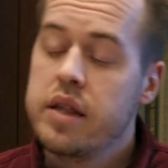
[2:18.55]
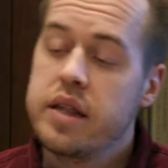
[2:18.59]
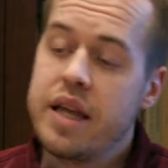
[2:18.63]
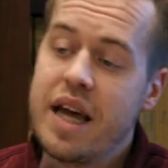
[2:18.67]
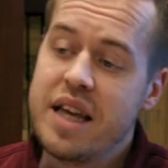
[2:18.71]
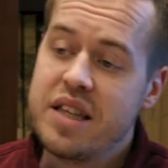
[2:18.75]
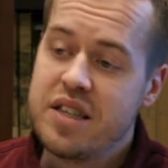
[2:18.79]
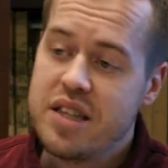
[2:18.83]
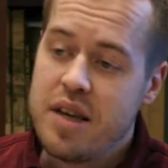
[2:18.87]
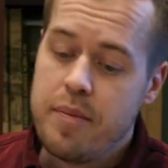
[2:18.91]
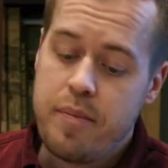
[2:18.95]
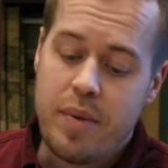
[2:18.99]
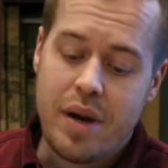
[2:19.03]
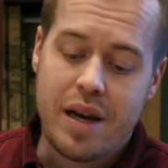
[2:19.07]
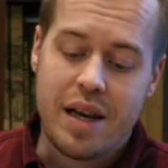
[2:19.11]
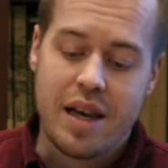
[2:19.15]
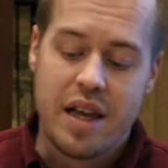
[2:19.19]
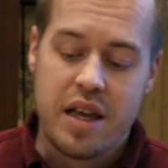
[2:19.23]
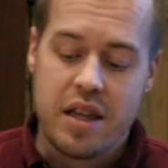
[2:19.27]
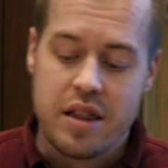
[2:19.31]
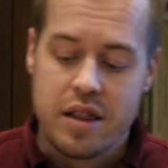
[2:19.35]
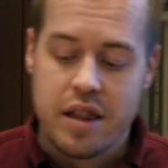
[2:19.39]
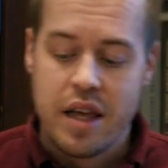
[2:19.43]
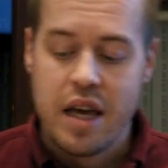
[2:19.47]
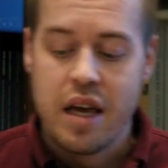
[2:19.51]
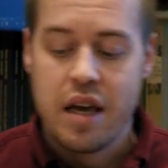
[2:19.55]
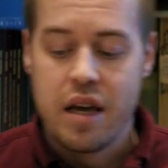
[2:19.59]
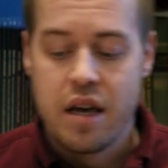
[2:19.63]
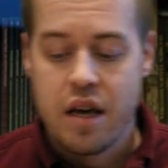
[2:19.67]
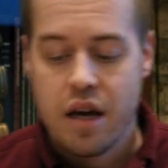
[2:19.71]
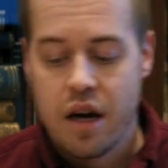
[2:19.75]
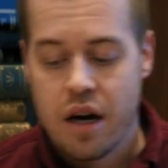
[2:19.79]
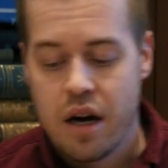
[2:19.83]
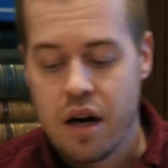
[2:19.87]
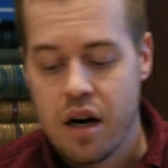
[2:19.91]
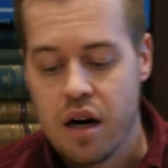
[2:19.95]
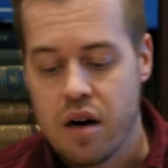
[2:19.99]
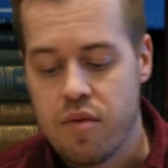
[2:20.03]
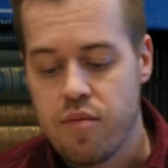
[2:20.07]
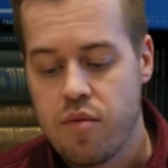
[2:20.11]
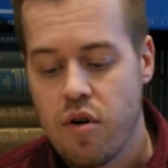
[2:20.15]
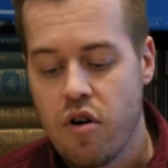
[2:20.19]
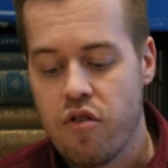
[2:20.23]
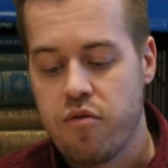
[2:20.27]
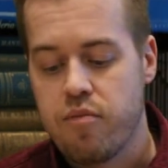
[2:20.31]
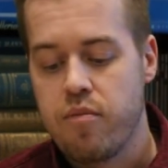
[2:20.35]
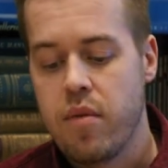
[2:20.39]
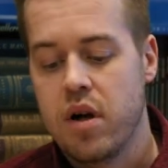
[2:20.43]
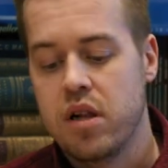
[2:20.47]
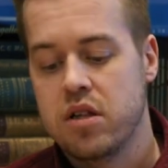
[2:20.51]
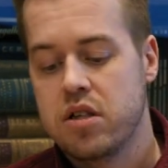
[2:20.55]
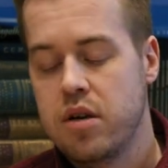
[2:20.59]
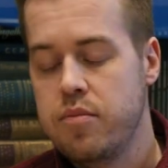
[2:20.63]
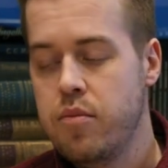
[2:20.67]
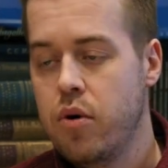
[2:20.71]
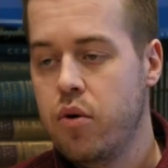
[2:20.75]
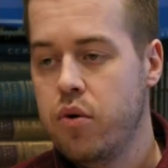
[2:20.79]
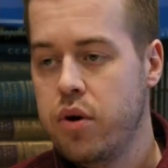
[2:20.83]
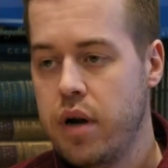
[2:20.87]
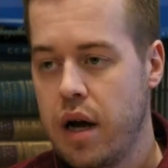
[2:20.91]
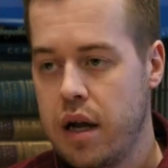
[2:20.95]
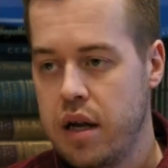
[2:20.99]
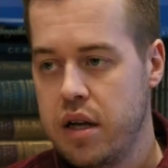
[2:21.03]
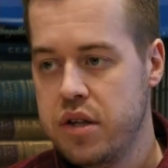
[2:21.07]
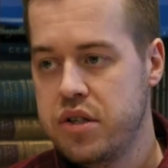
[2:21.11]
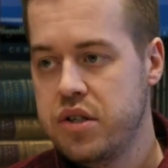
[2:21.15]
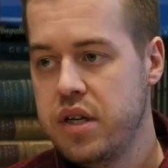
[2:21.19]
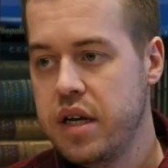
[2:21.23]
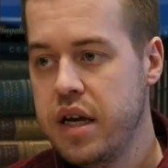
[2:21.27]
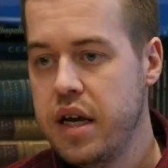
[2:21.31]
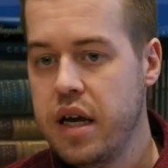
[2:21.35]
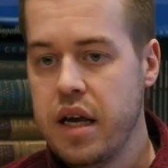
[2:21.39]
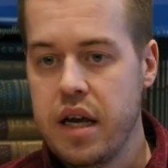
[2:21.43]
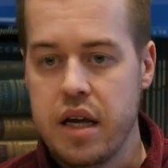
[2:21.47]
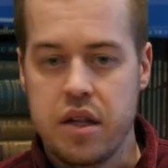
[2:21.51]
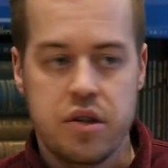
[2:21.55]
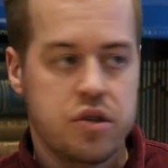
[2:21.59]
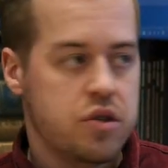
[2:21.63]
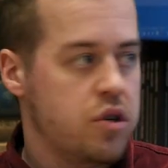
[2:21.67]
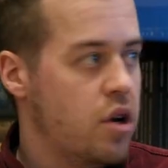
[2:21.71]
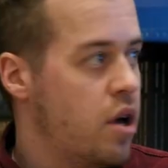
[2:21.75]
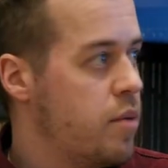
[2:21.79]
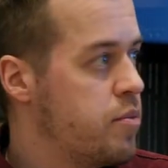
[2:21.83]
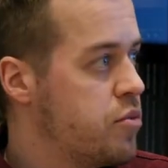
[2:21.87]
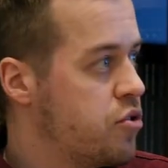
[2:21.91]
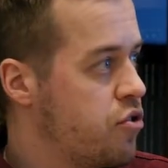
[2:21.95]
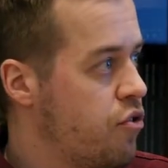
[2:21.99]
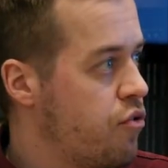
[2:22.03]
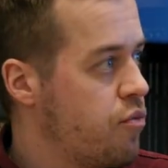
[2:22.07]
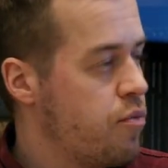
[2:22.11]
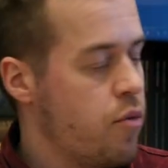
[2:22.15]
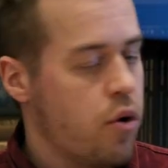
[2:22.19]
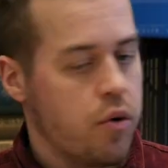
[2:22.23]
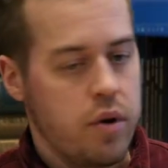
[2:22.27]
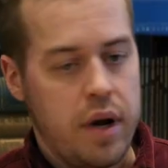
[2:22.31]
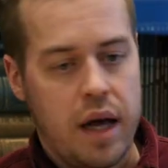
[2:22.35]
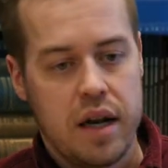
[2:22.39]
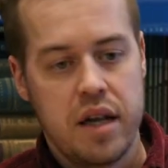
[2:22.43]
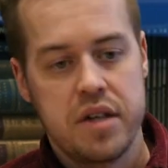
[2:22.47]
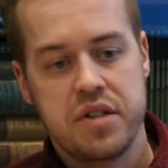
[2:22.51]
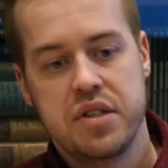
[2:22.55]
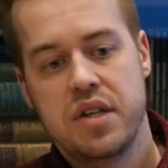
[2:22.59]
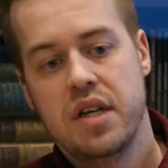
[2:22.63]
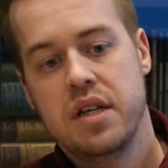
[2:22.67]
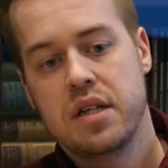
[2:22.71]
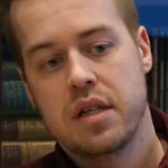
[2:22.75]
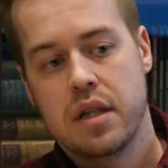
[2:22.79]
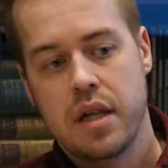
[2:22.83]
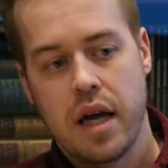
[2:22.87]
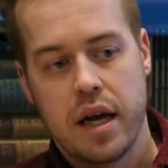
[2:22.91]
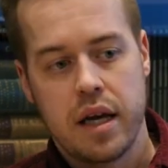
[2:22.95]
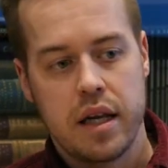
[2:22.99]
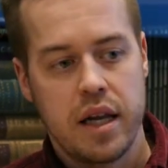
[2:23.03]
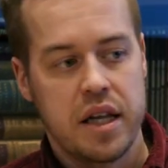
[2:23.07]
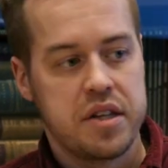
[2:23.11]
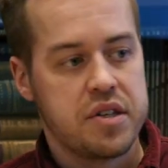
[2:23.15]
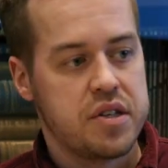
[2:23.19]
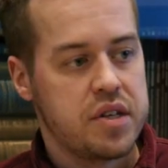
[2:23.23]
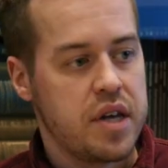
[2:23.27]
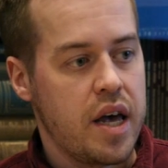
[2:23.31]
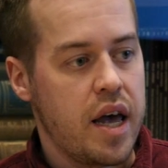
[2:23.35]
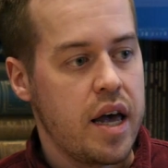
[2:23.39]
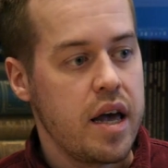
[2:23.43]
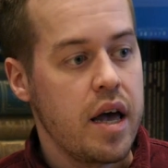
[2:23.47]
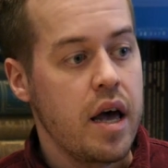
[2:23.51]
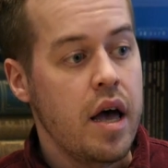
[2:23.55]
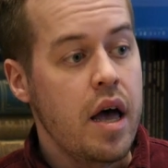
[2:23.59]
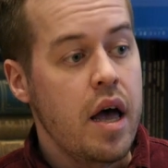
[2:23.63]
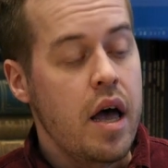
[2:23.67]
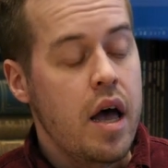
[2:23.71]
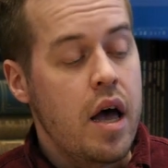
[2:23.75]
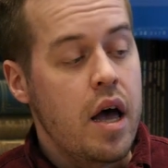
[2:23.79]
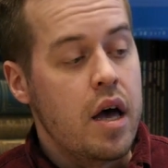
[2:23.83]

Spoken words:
they typically think of multimodality in terms of modalities, like let's say